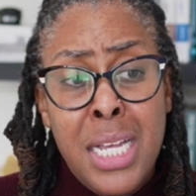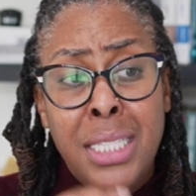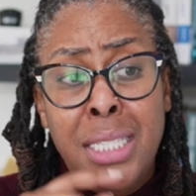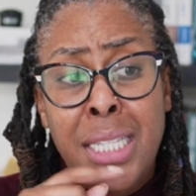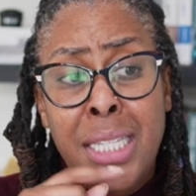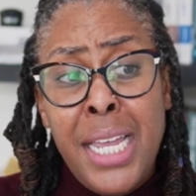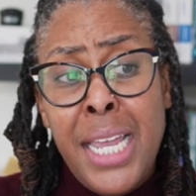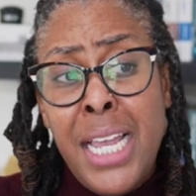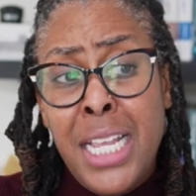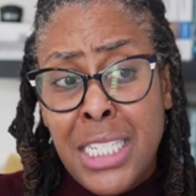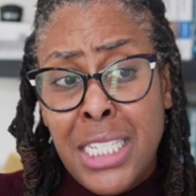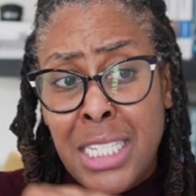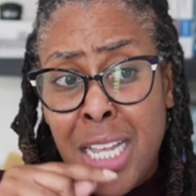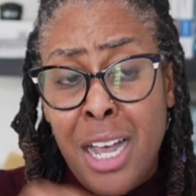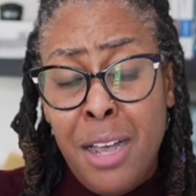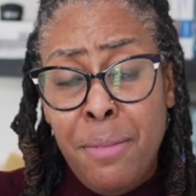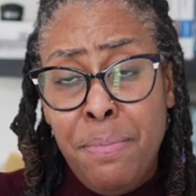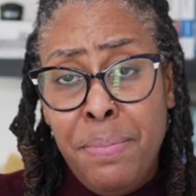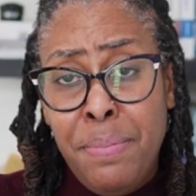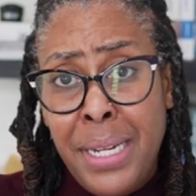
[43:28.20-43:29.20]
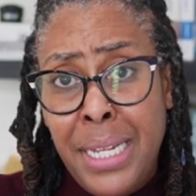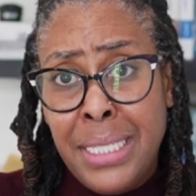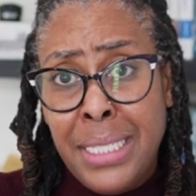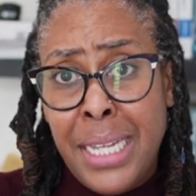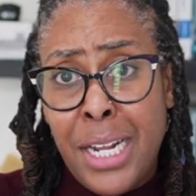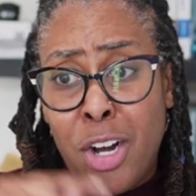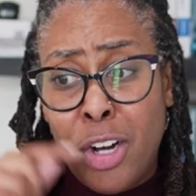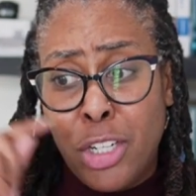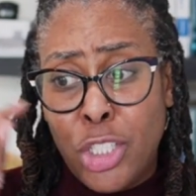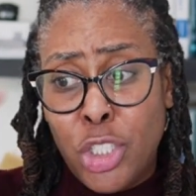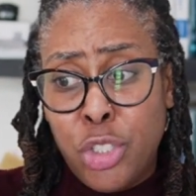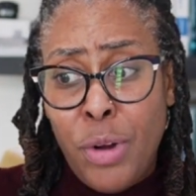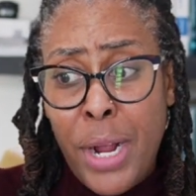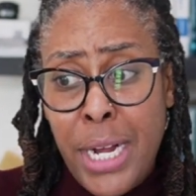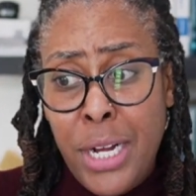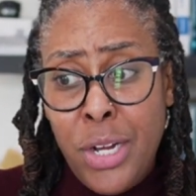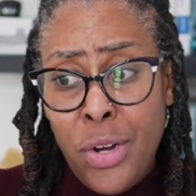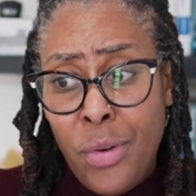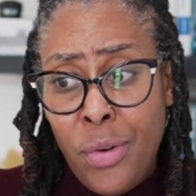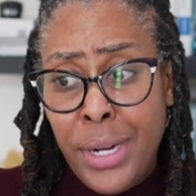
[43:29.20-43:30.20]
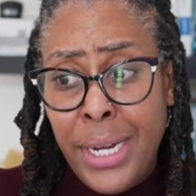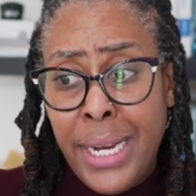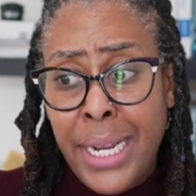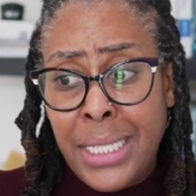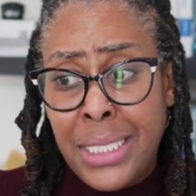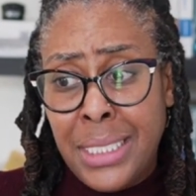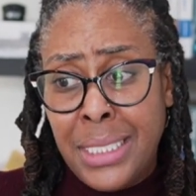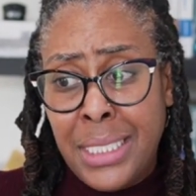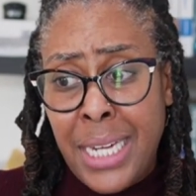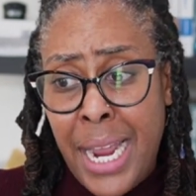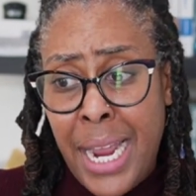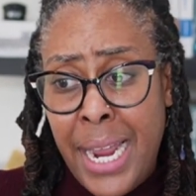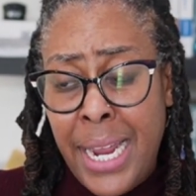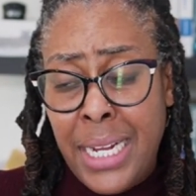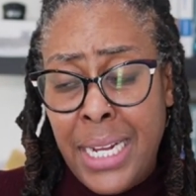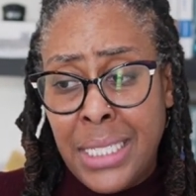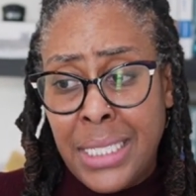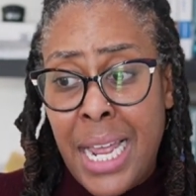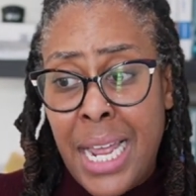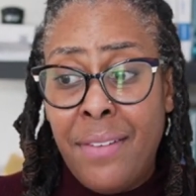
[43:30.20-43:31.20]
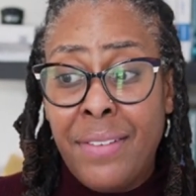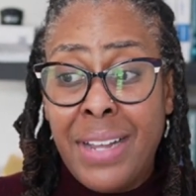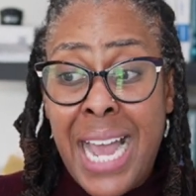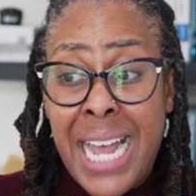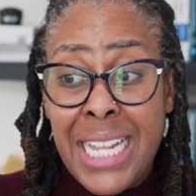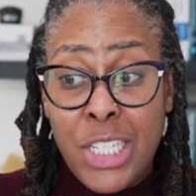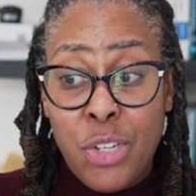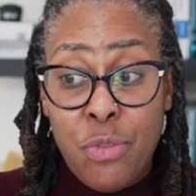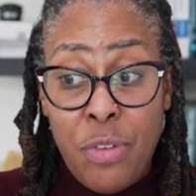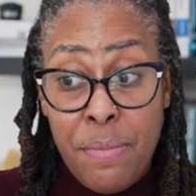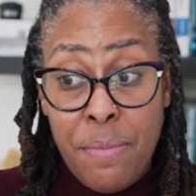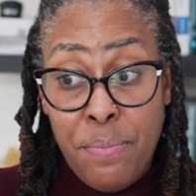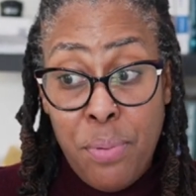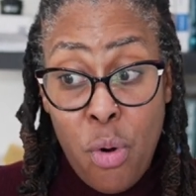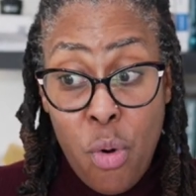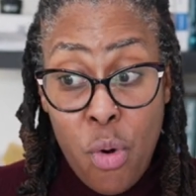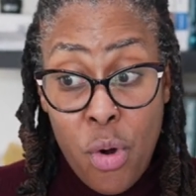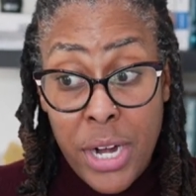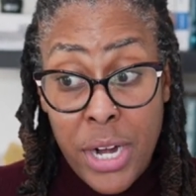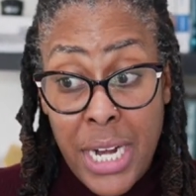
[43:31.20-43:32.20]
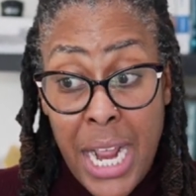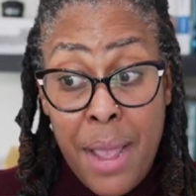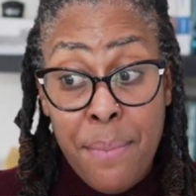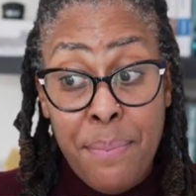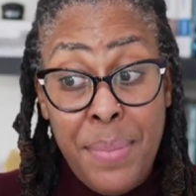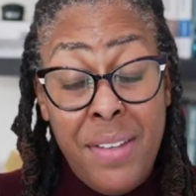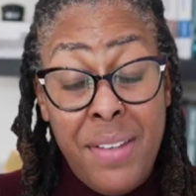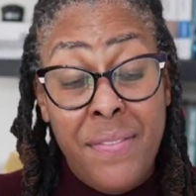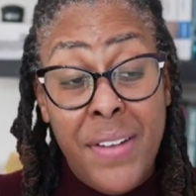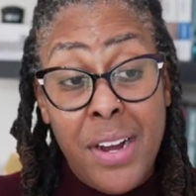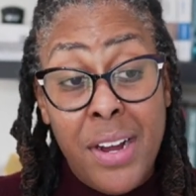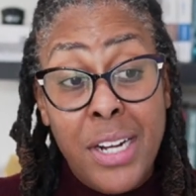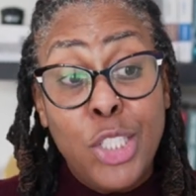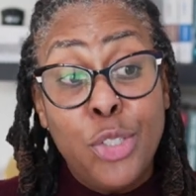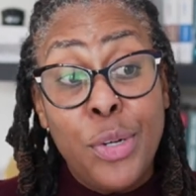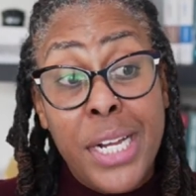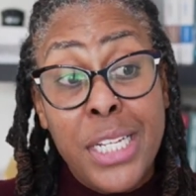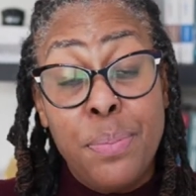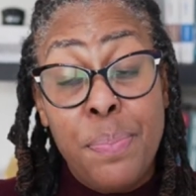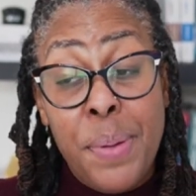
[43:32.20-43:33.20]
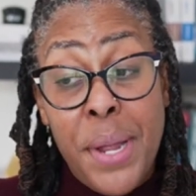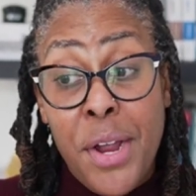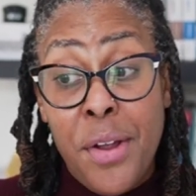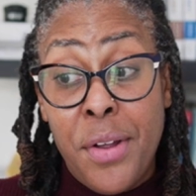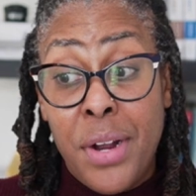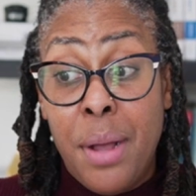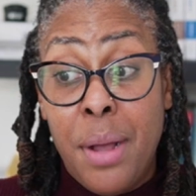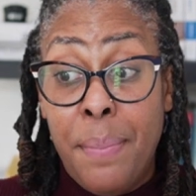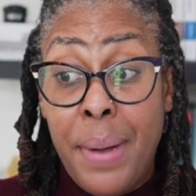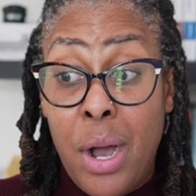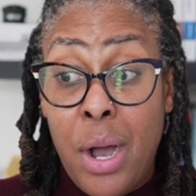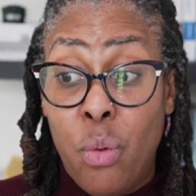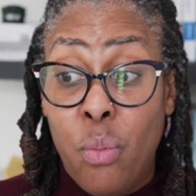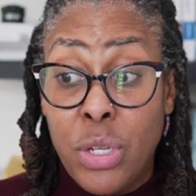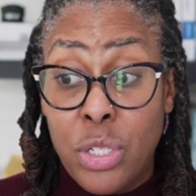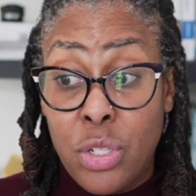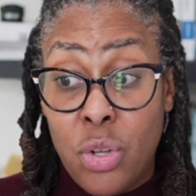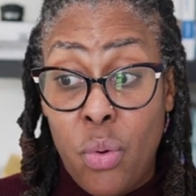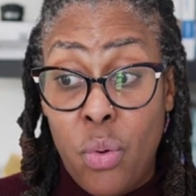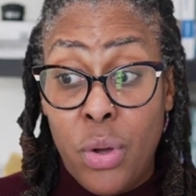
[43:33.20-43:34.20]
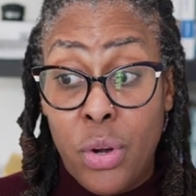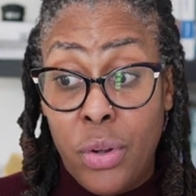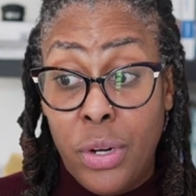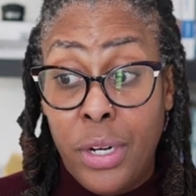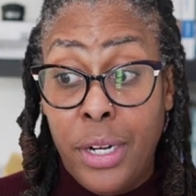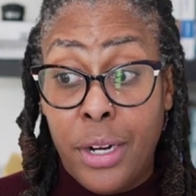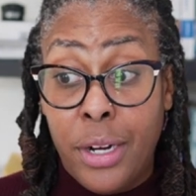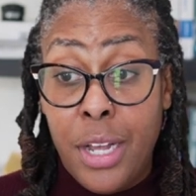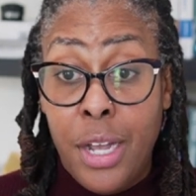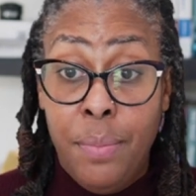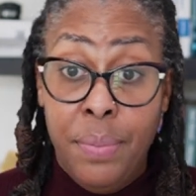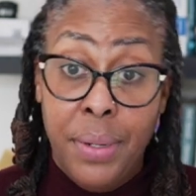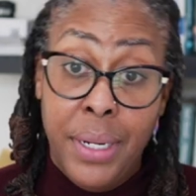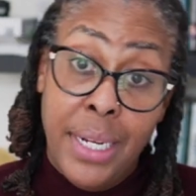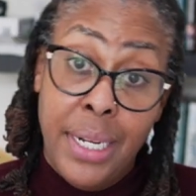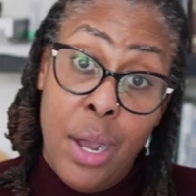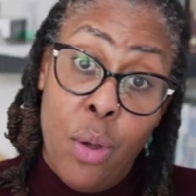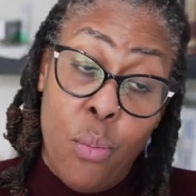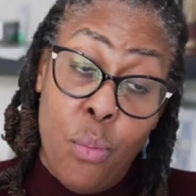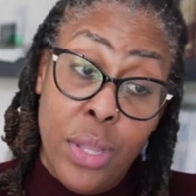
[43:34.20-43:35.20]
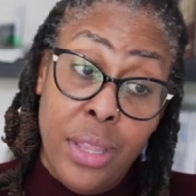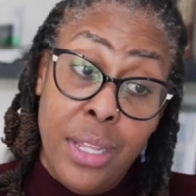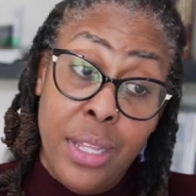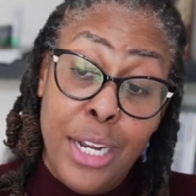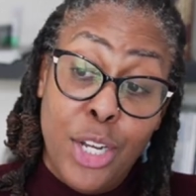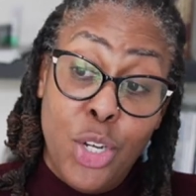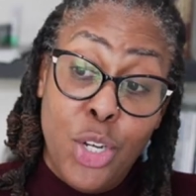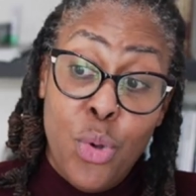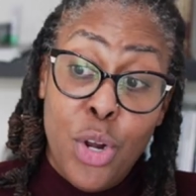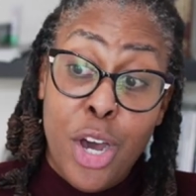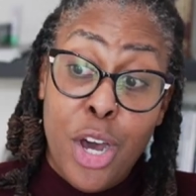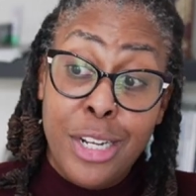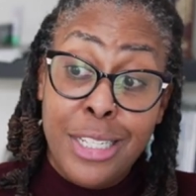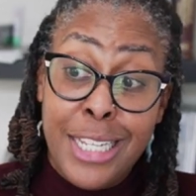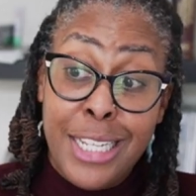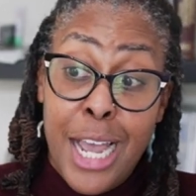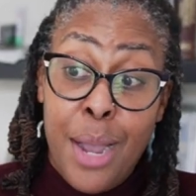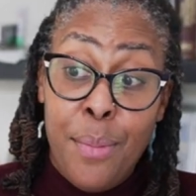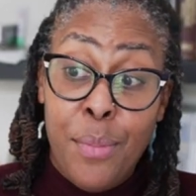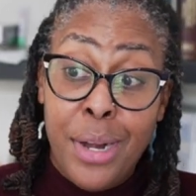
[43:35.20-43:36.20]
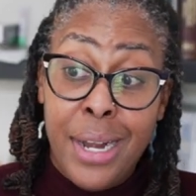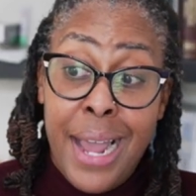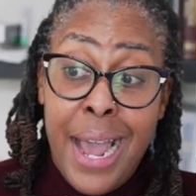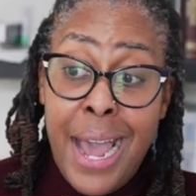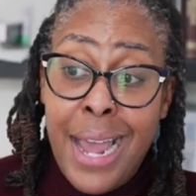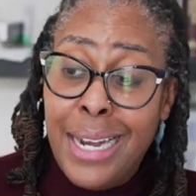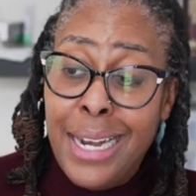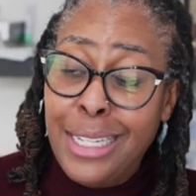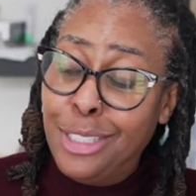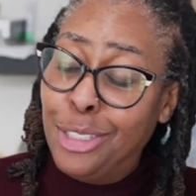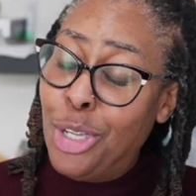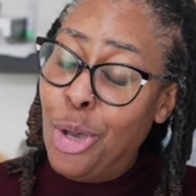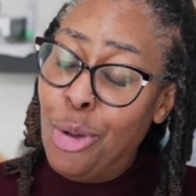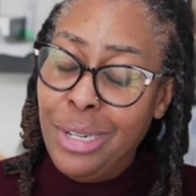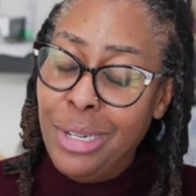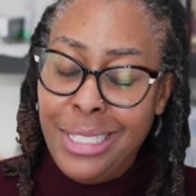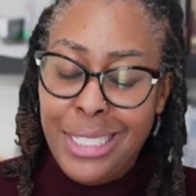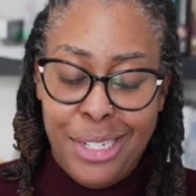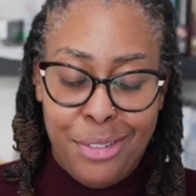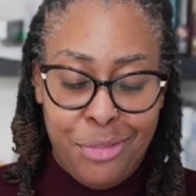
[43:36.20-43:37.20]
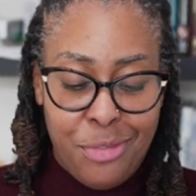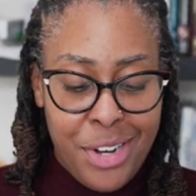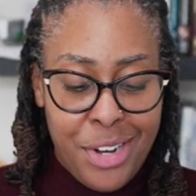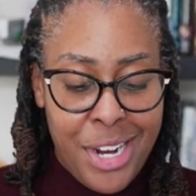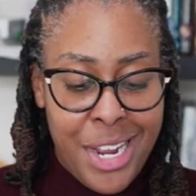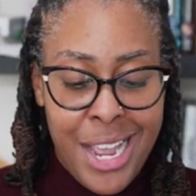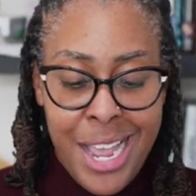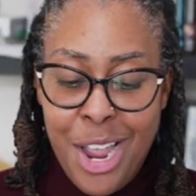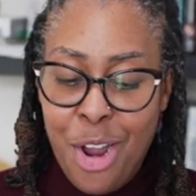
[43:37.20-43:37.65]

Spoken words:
These companies that are traded on the exchange have got to report and be very transparent about what's going on in their company. Now, whether they do it all the time or not, it's totally different.